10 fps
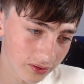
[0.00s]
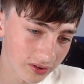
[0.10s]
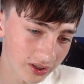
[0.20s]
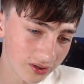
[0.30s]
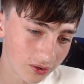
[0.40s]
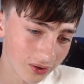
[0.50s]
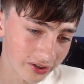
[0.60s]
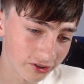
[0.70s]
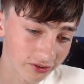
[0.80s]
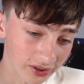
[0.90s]
Tino
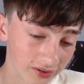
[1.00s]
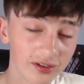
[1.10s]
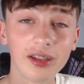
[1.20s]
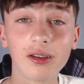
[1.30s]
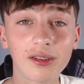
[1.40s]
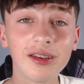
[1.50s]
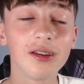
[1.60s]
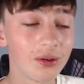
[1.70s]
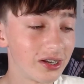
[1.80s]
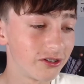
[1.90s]

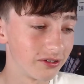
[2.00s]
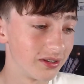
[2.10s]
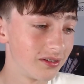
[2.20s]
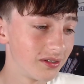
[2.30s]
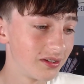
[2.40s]
Angerin.